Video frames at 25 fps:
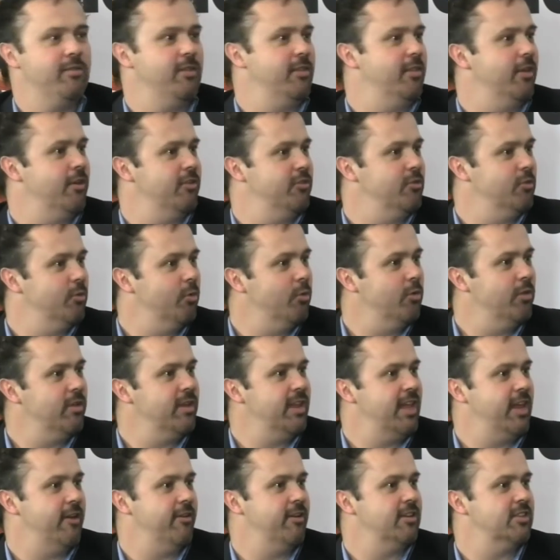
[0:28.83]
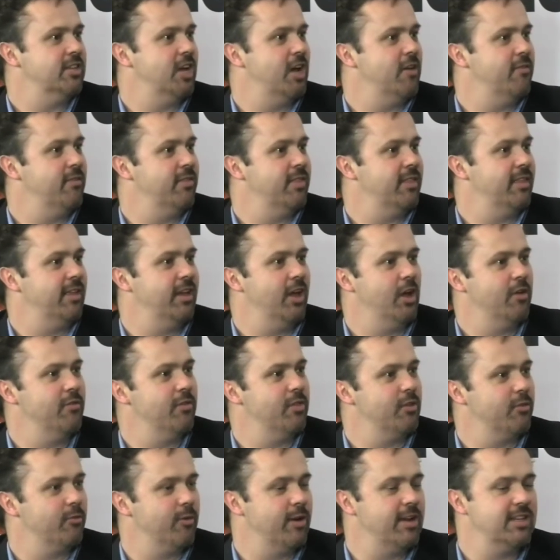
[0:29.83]
in those northern areas over
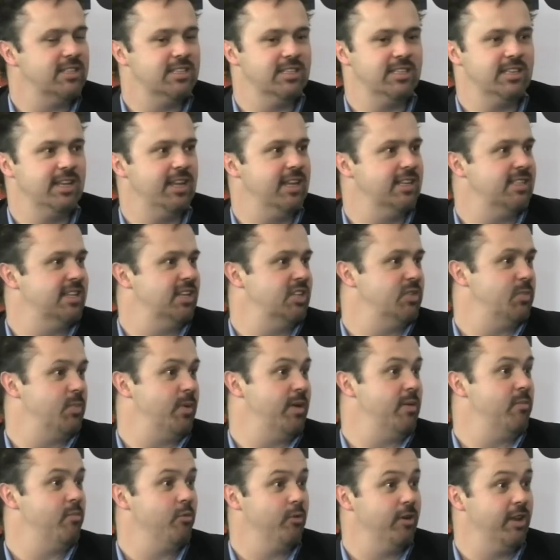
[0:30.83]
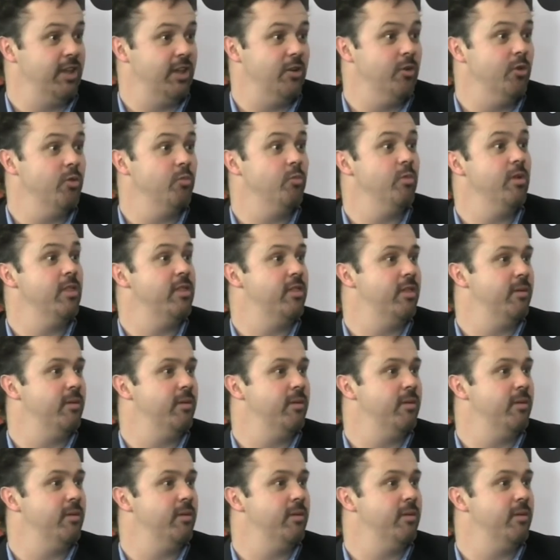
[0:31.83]
the recent years has been pretty good with